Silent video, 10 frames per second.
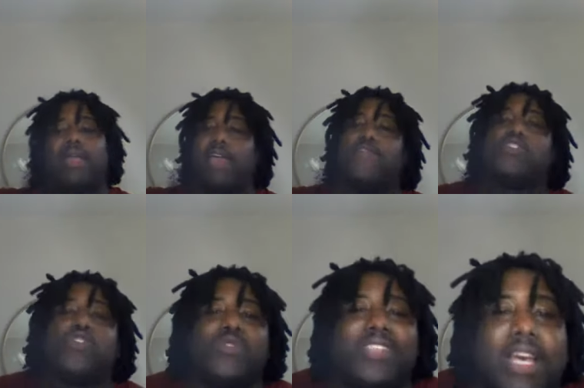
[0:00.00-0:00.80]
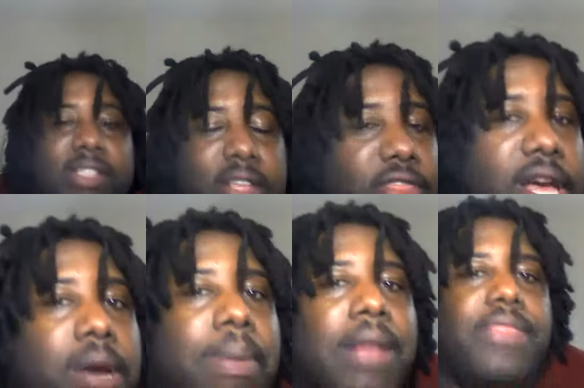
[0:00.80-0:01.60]
gave you two seconds to think
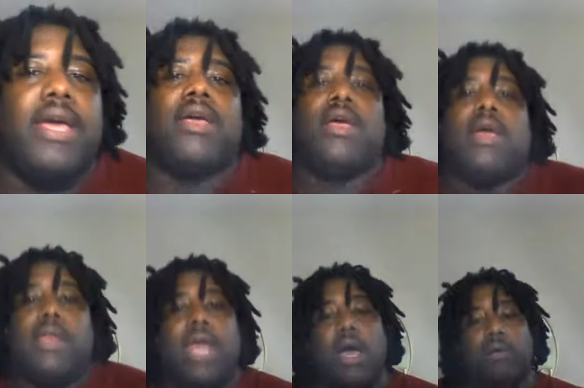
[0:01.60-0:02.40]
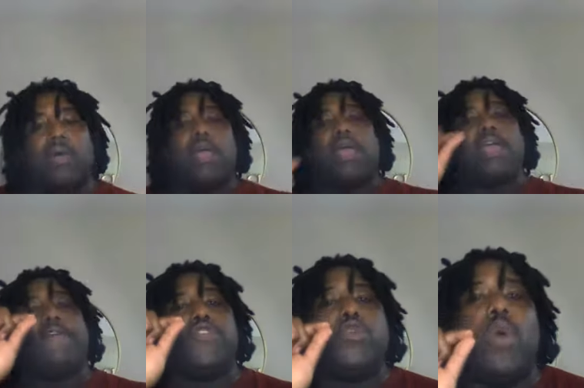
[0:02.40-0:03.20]
about that. Now,
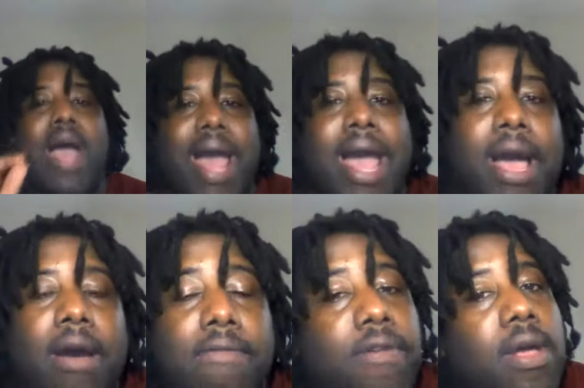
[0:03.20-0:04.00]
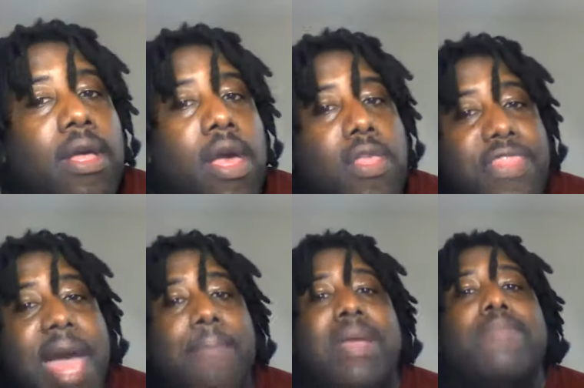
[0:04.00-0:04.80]
if you have,
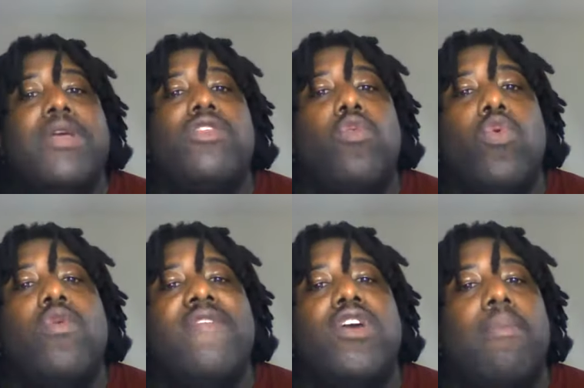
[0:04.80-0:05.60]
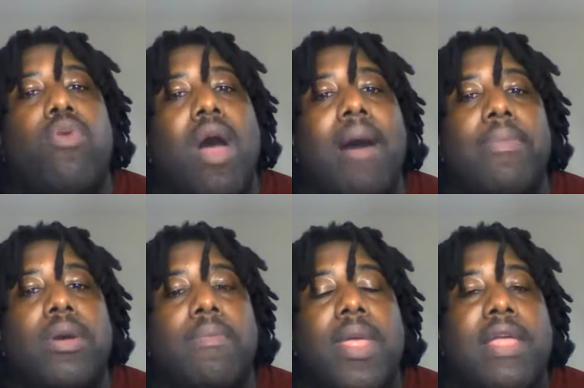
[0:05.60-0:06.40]
that may be the root of your problem.
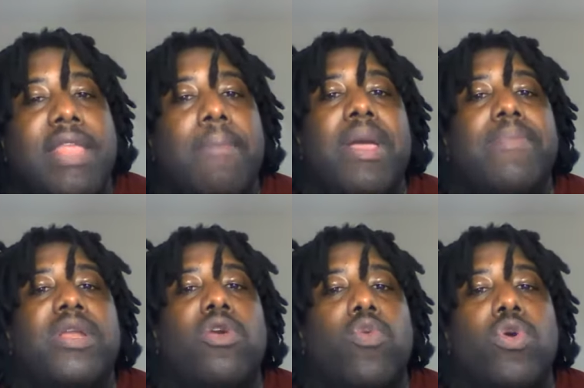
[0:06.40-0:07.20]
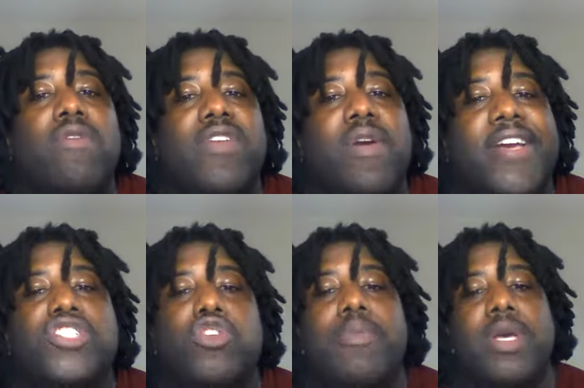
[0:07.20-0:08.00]
That may be the root of your
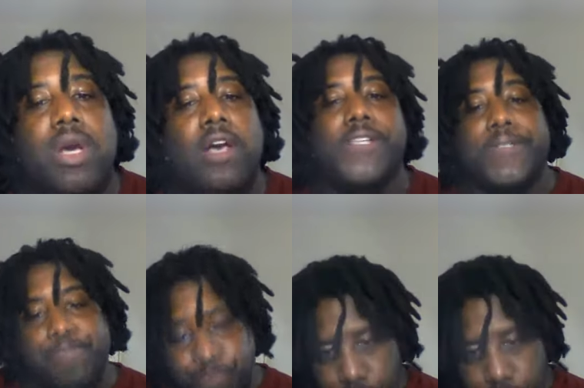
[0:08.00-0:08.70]
issue because